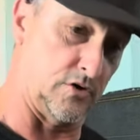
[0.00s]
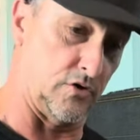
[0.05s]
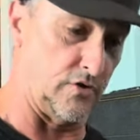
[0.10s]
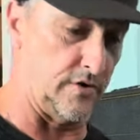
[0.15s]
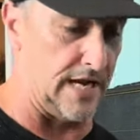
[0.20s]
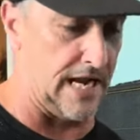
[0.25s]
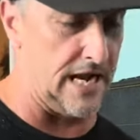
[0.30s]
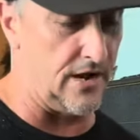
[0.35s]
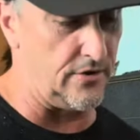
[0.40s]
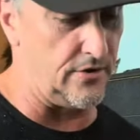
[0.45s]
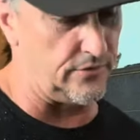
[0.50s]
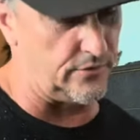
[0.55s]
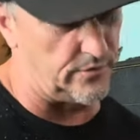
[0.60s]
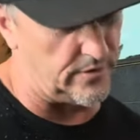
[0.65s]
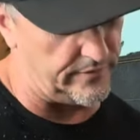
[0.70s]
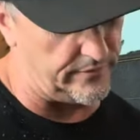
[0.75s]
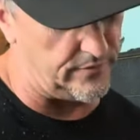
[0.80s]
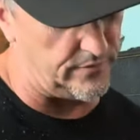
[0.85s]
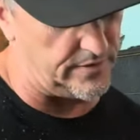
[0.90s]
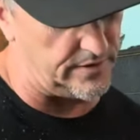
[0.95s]
down or
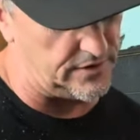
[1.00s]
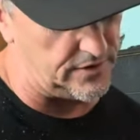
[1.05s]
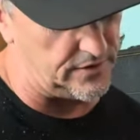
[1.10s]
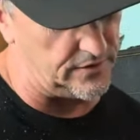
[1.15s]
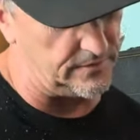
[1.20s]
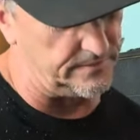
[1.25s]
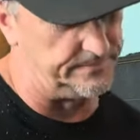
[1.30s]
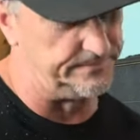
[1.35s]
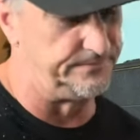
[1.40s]
whatever you want to do.